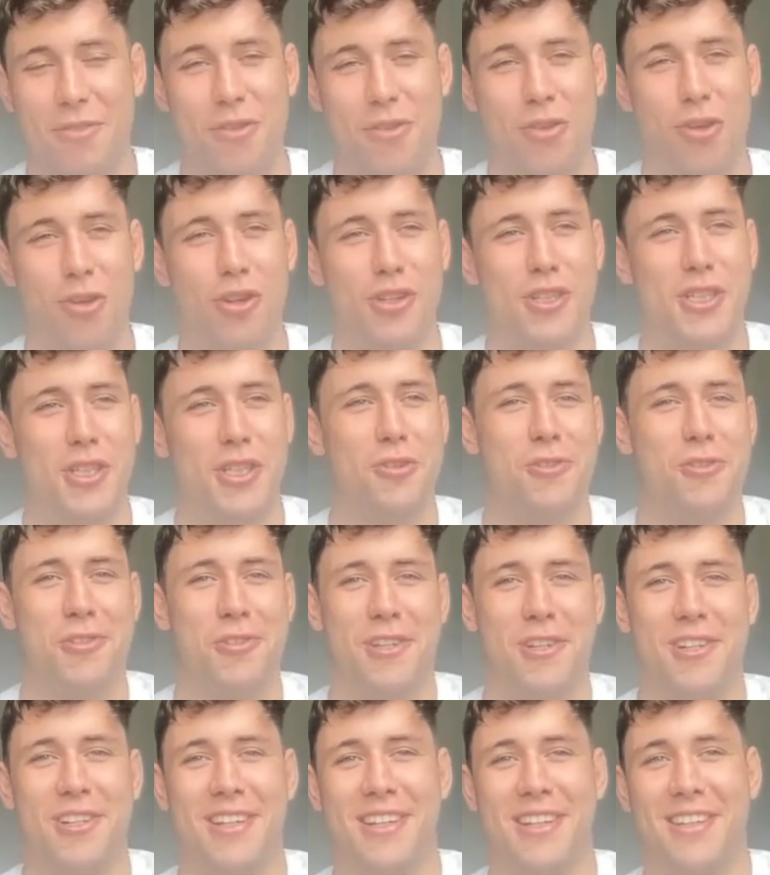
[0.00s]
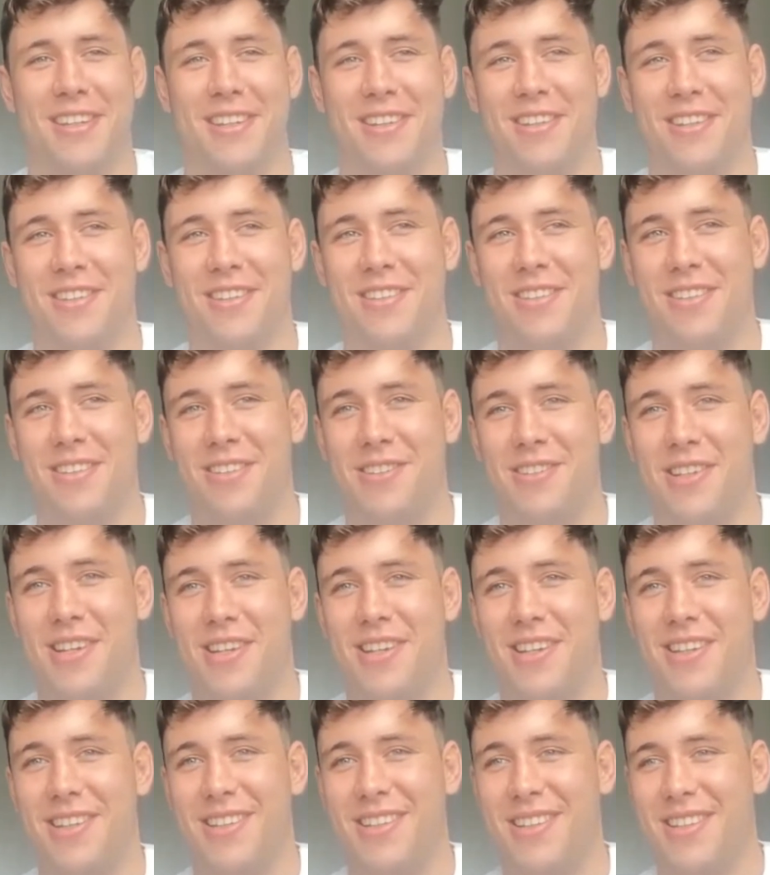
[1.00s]
it was Hodgie who shared it into the
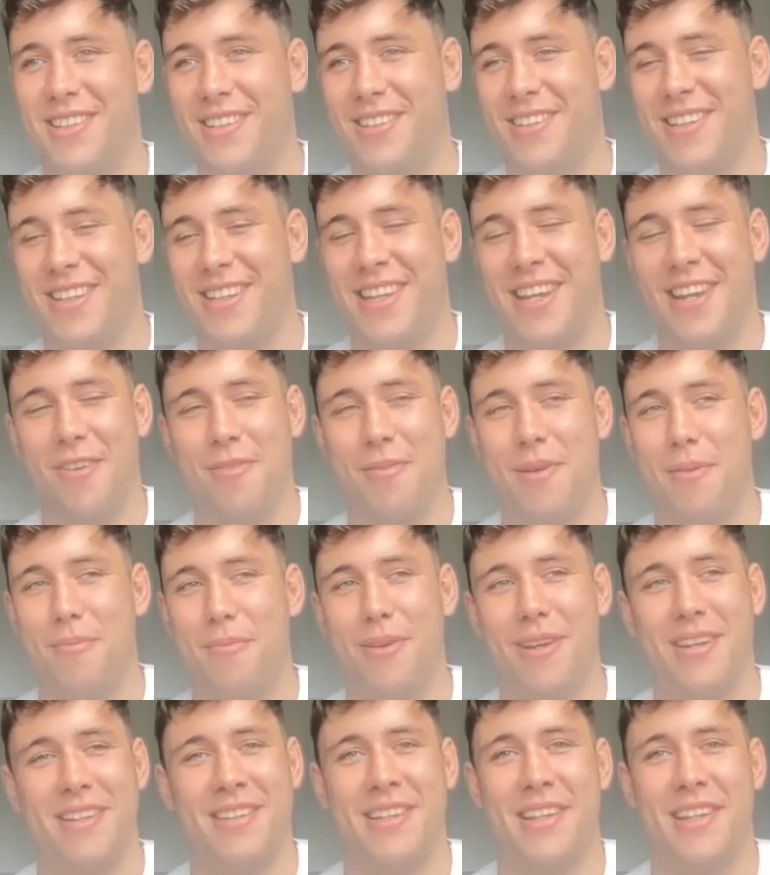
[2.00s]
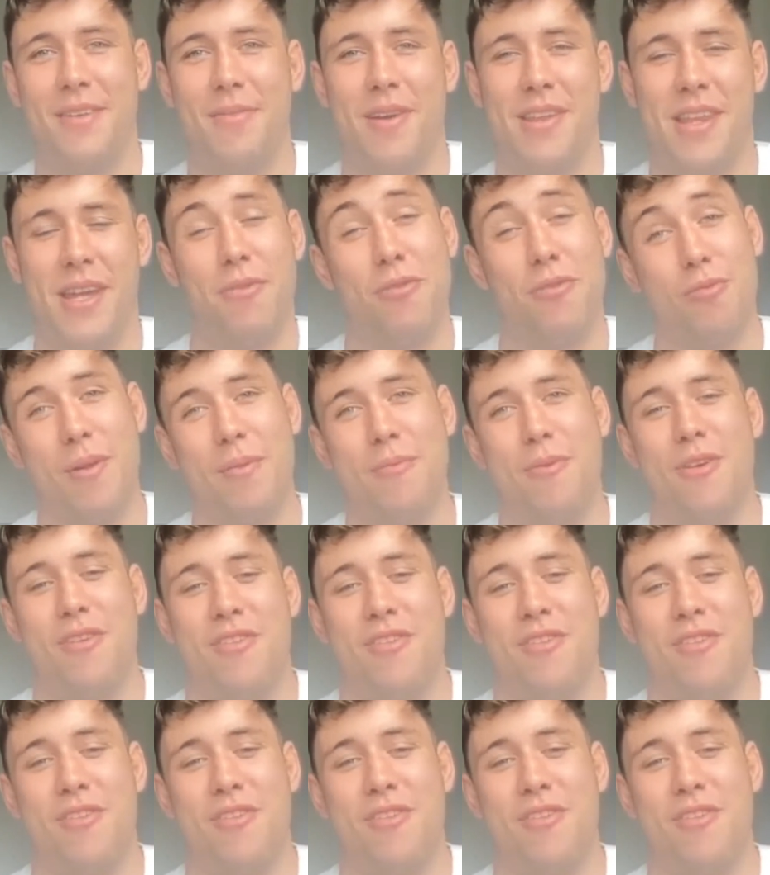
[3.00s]
chat. I can't remember at the time. I think we